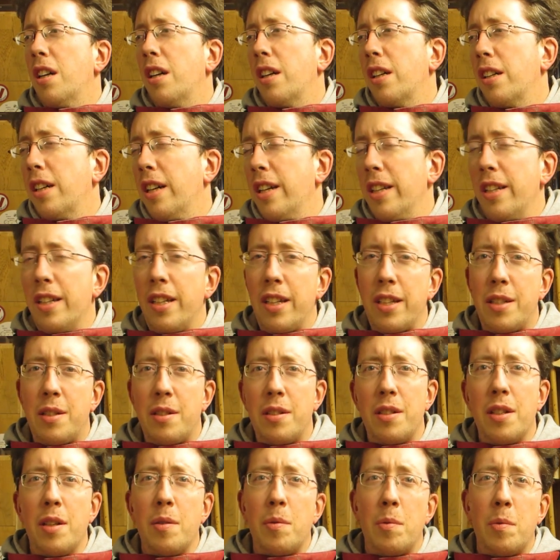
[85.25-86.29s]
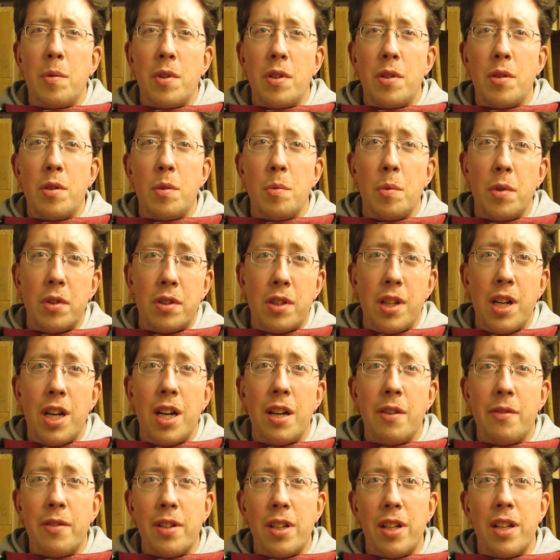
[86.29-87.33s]
I, had, uh, want to do wood
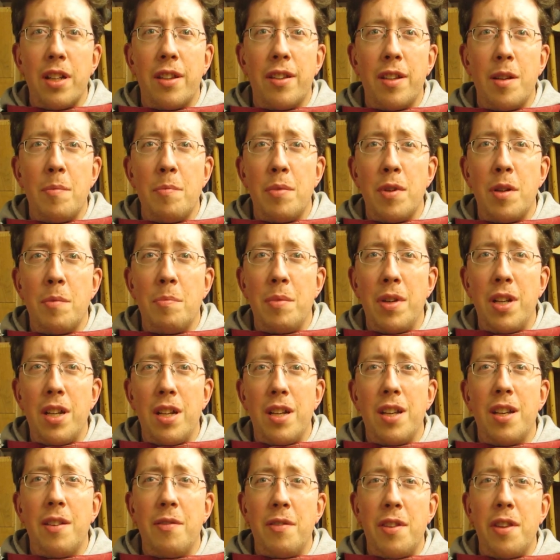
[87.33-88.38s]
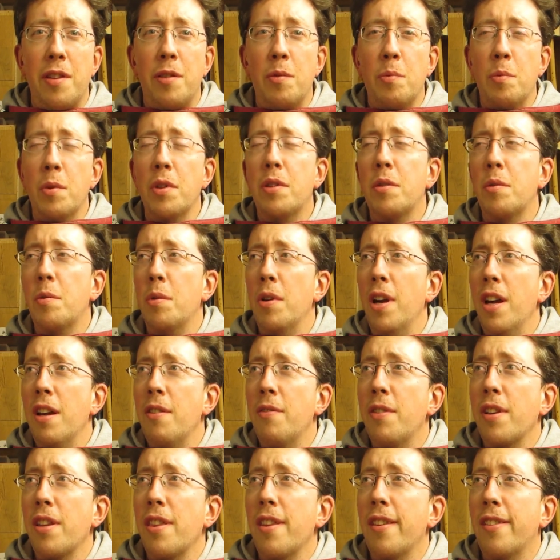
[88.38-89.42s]
carving at some point, but I have this wood
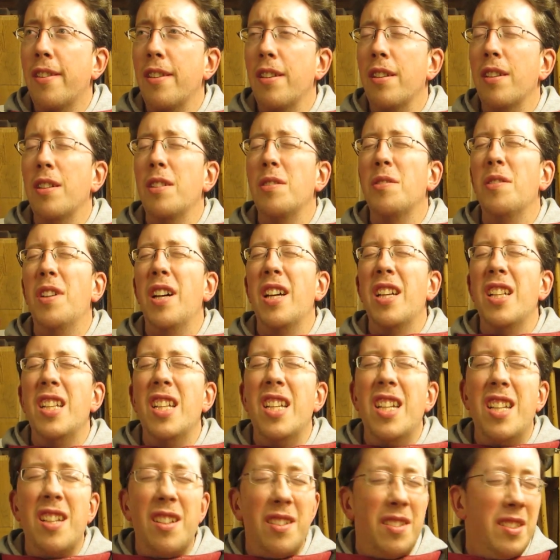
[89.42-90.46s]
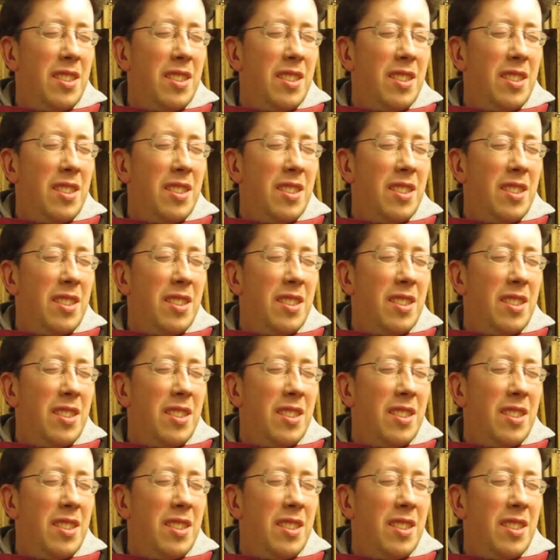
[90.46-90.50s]
craving. This oh, I need.